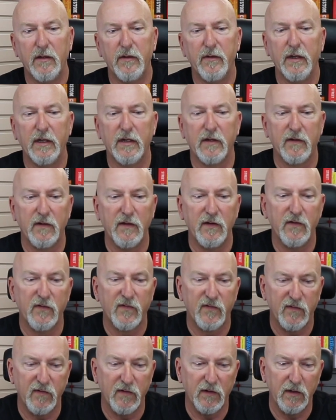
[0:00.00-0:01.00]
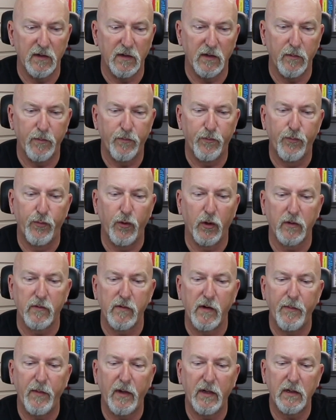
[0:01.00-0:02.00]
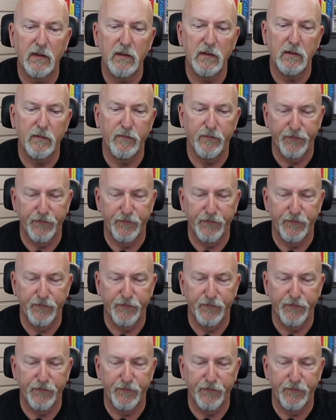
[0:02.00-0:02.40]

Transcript: that is programmable,